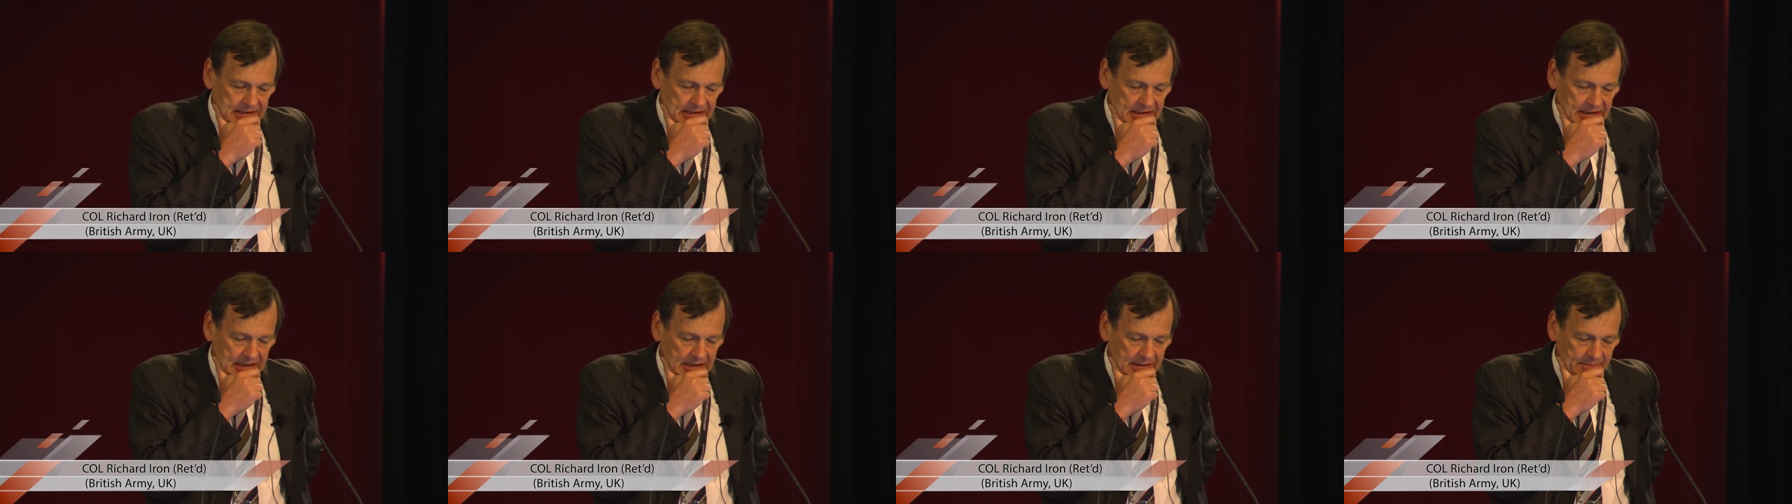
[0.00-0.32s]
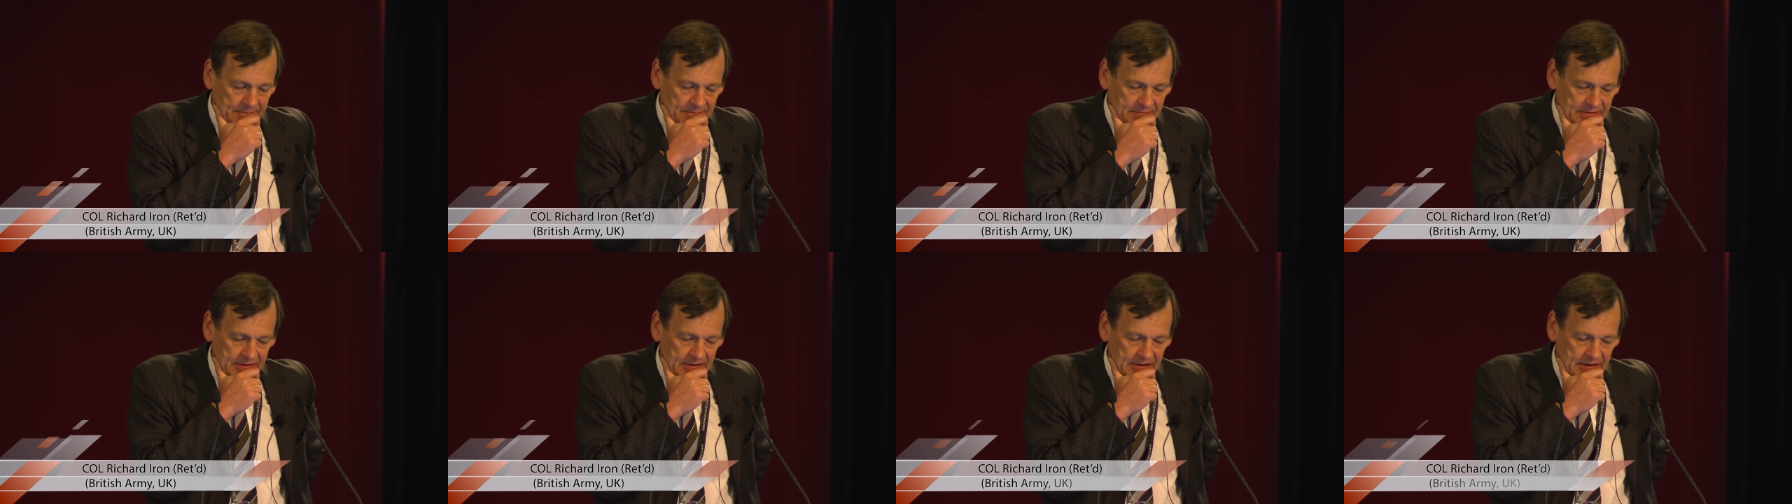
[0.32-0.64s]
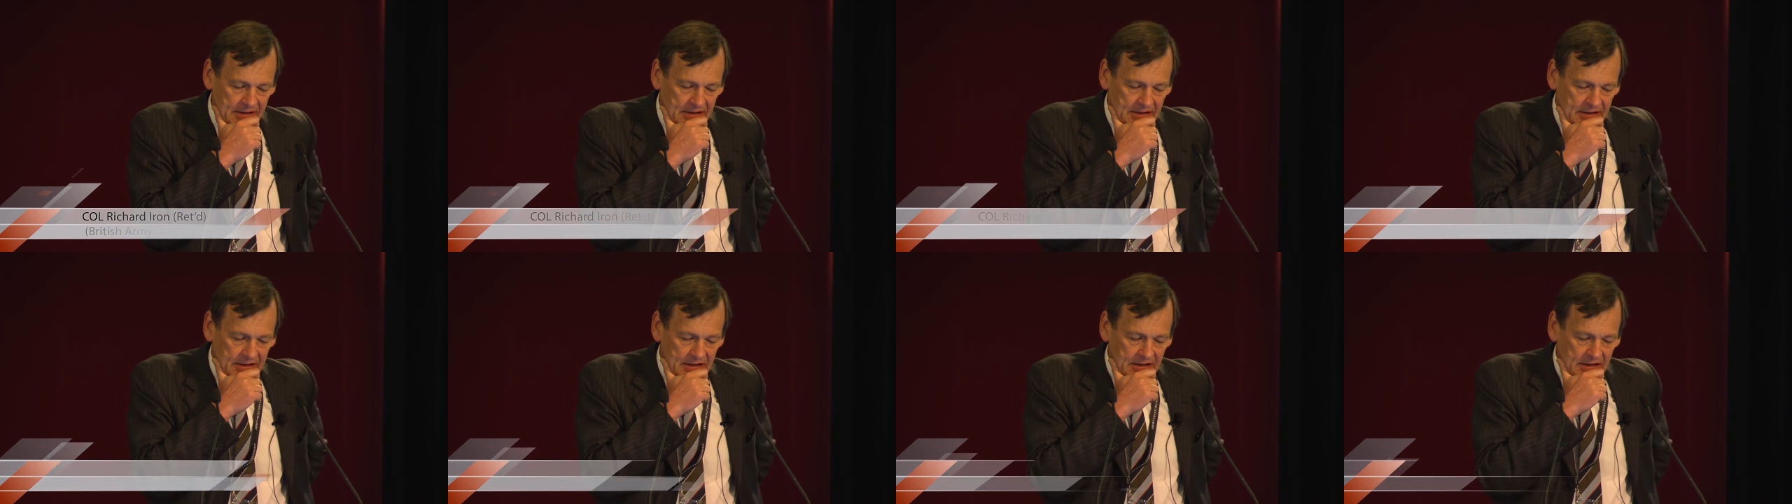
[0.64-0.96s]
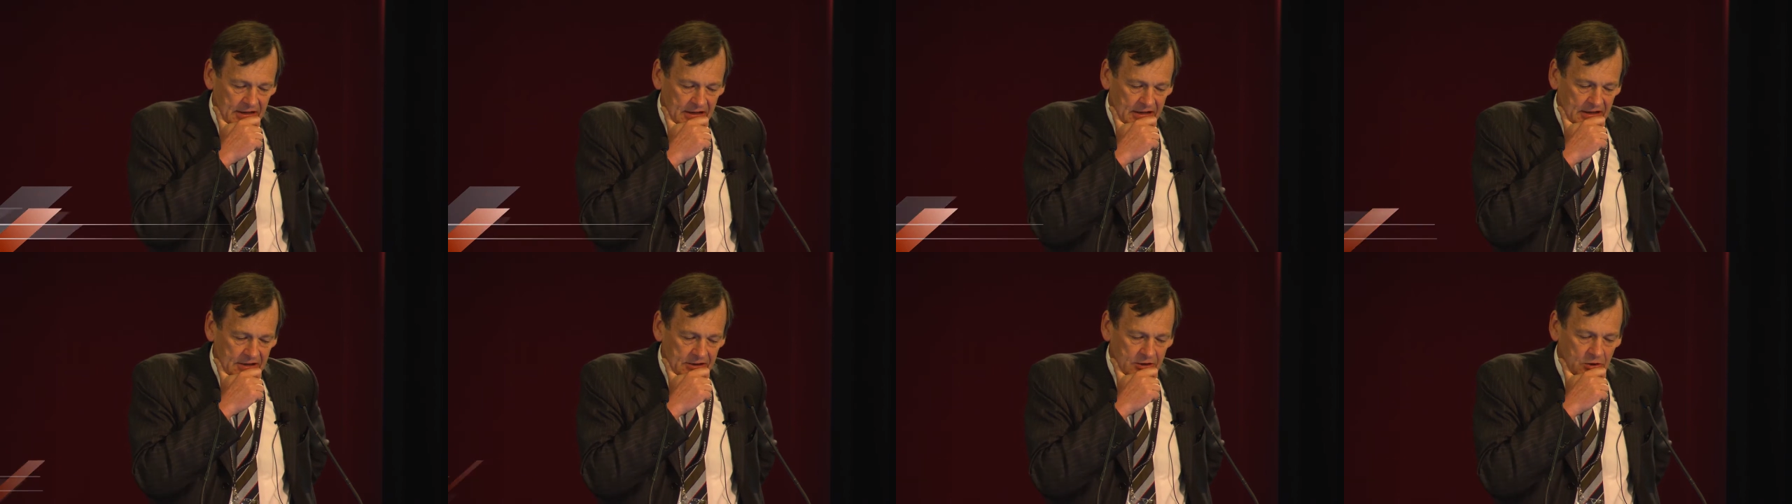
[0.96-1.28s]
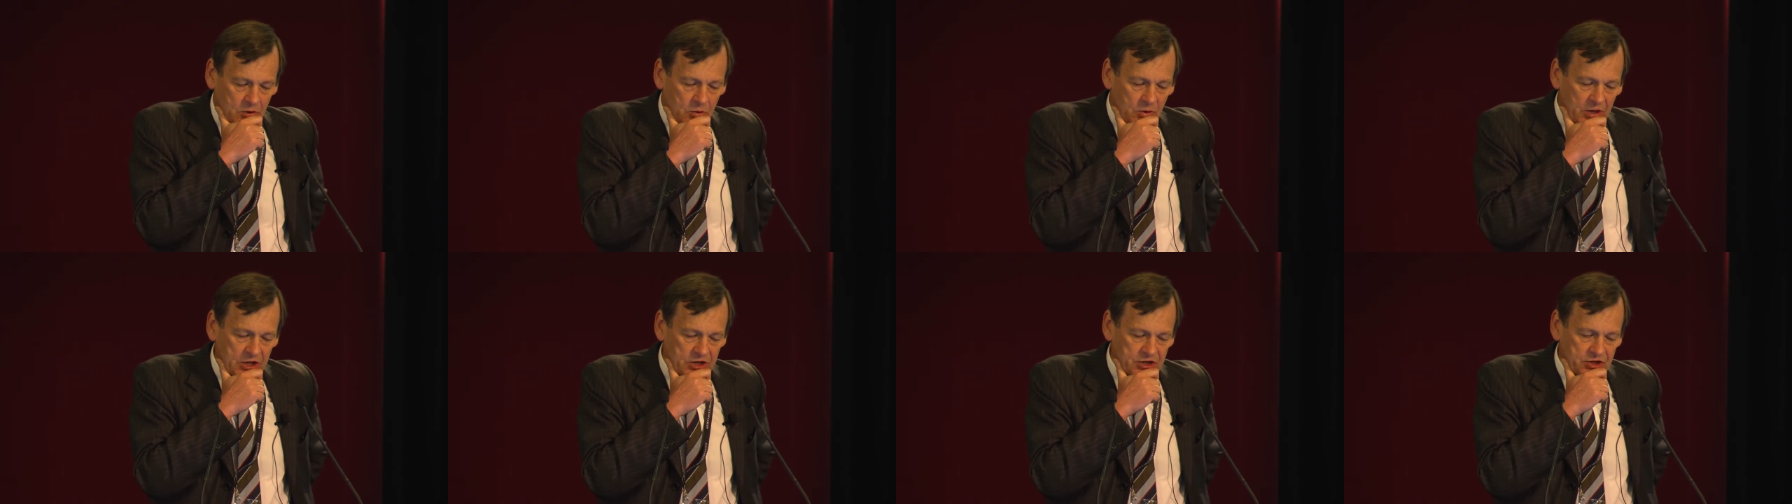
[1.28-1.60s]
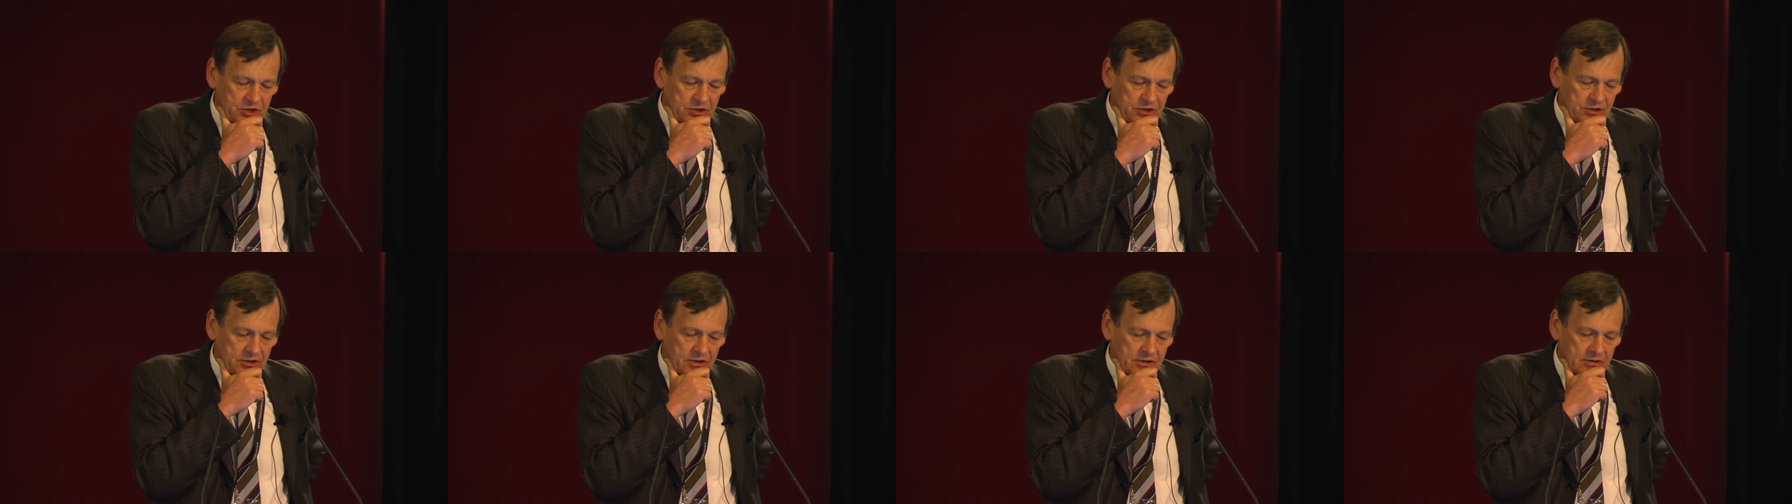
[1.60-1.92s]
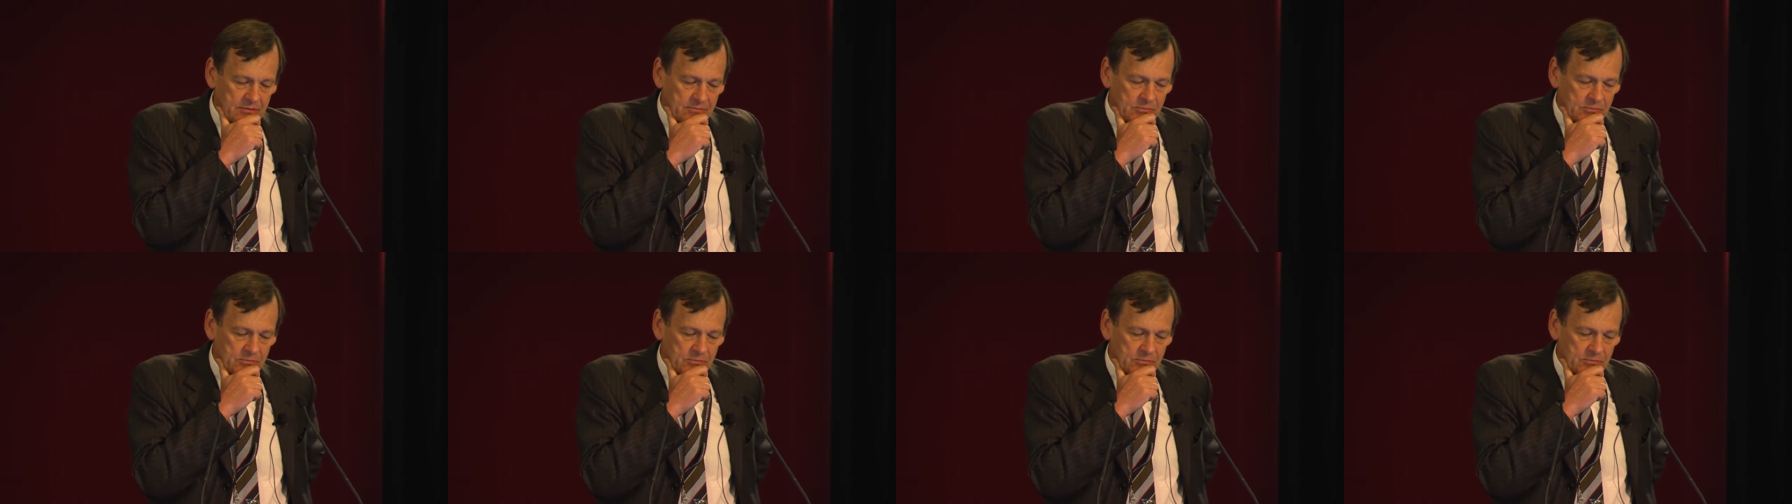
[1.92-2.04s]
the question